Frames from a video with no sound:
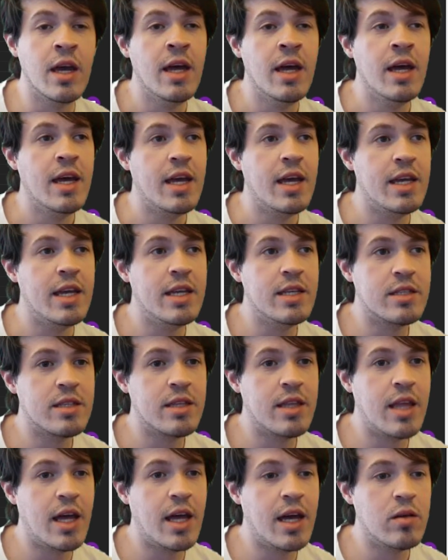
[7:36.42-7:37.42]
is
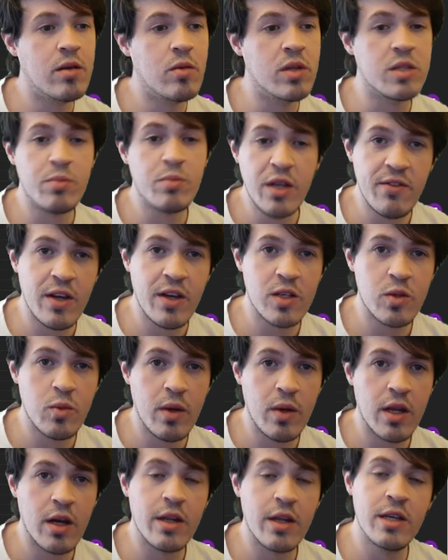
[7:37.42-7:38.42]
that when Spleenface
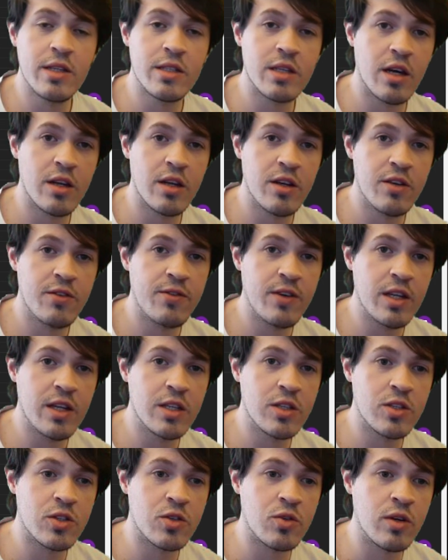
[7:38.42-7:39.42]
went on his
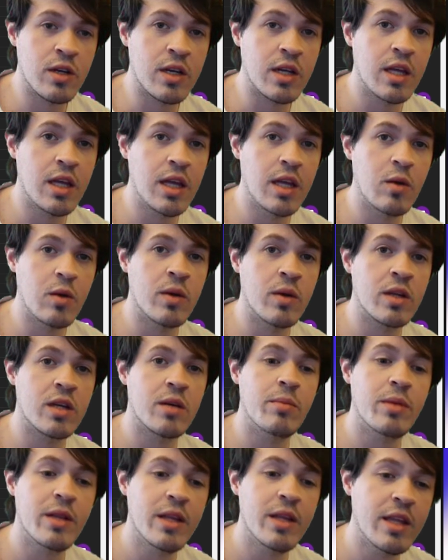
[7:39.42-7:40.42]
undefeated streak, he went
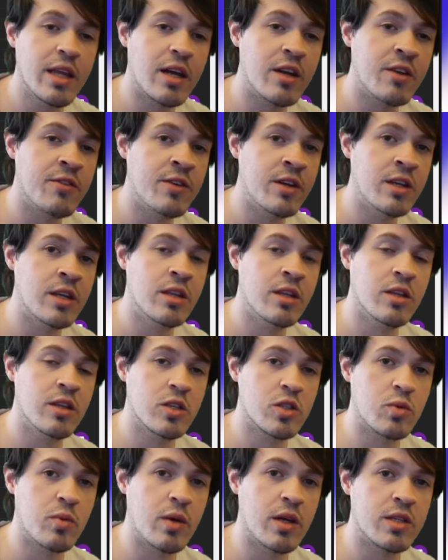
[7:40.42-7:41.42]
completely undefeated in the
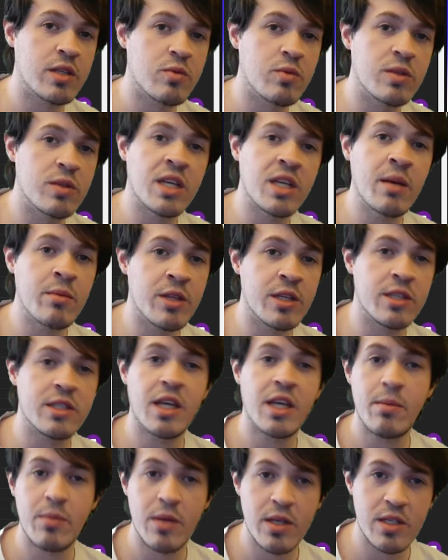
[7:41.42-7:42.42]
Swiss, was able to
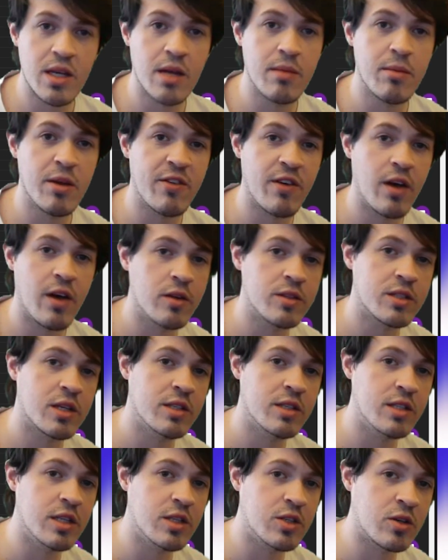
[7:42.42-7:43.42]
skip the semifinals
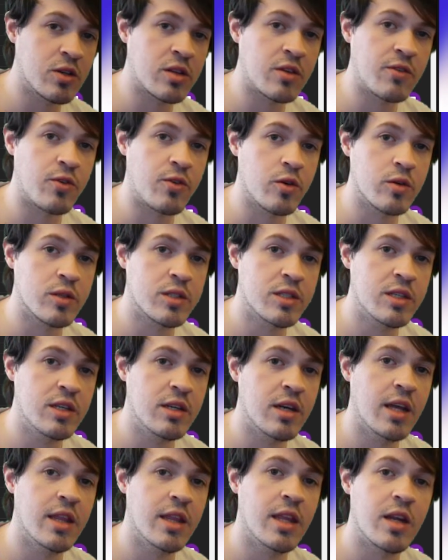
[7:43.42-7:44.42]
because he took the first
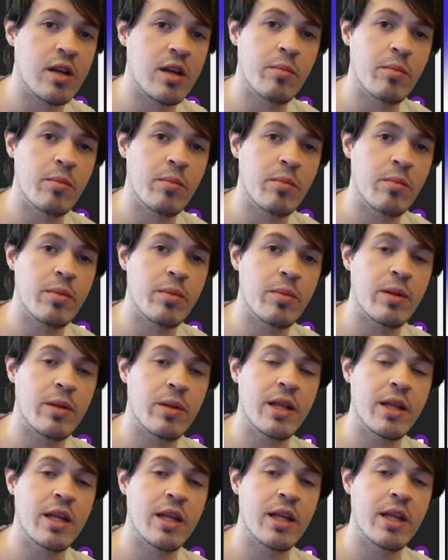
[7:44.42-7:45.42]
seat, and then completely
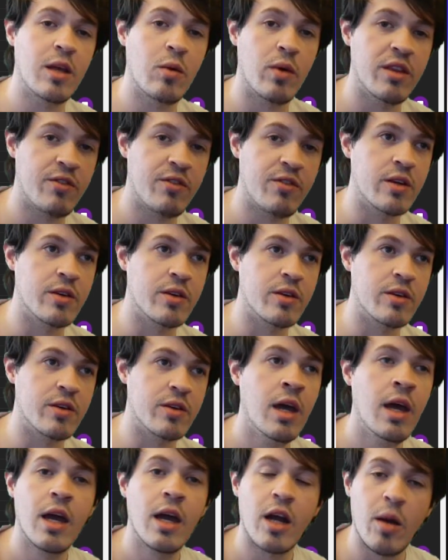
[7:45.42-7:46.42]
won the finals.
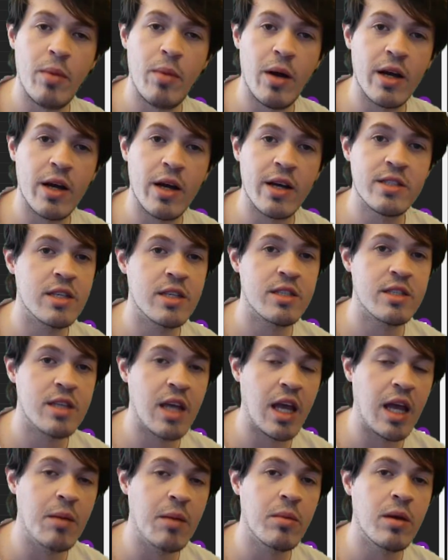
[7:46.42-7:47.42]
Carbagas did the
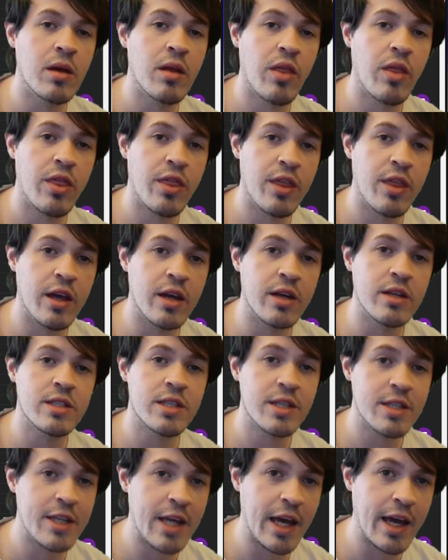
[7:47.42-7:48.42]
same thing
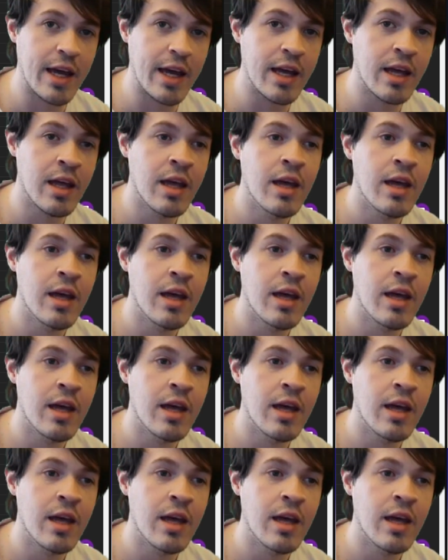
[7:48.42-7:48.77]
today.